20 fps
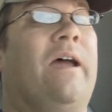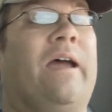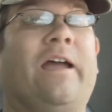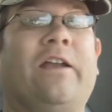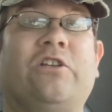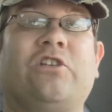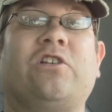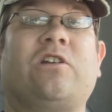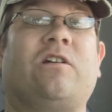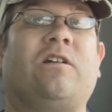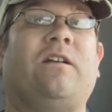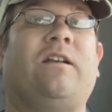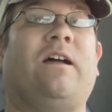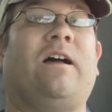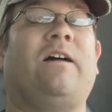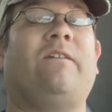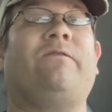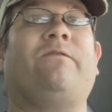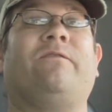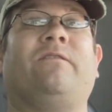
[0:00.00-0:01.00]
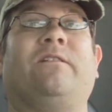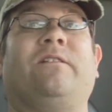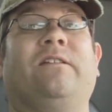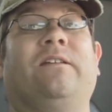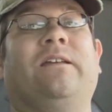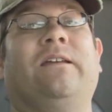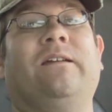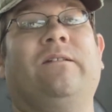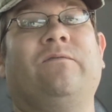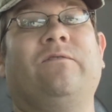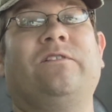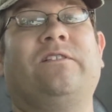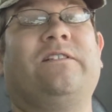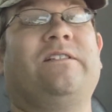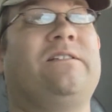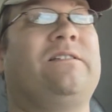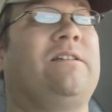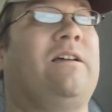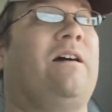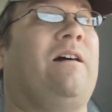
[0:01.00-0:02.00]
And sure enough, it was
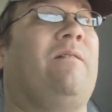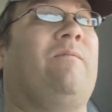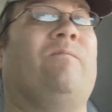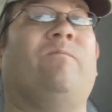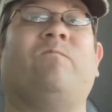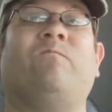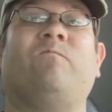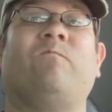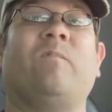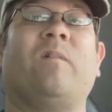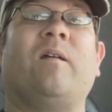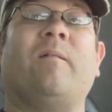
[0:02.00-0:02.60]
this um,